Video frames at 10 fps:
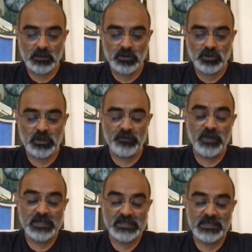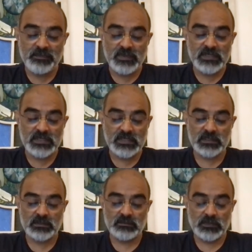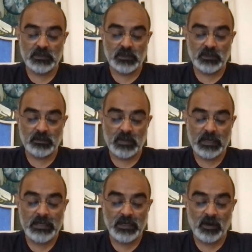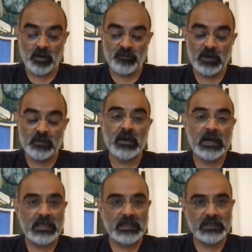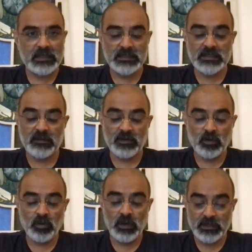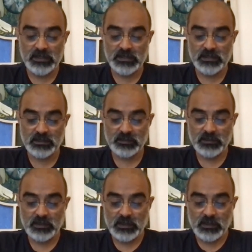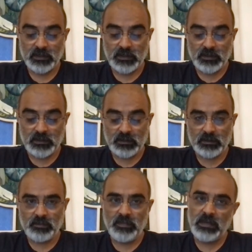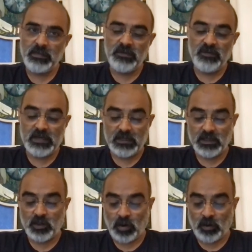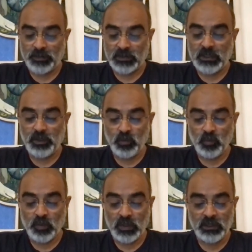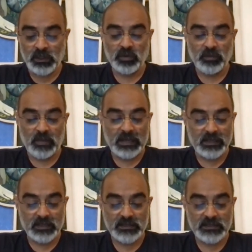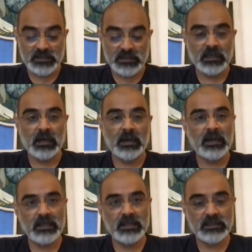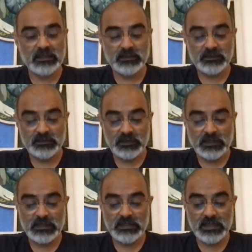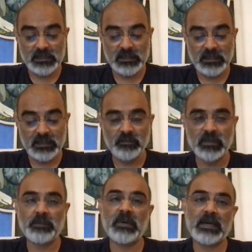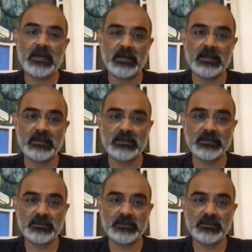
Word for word: So if we accept this uh, idea of our health is our wholeness, maybe we can adopt a new word to remind us that our health is nothing but planet health.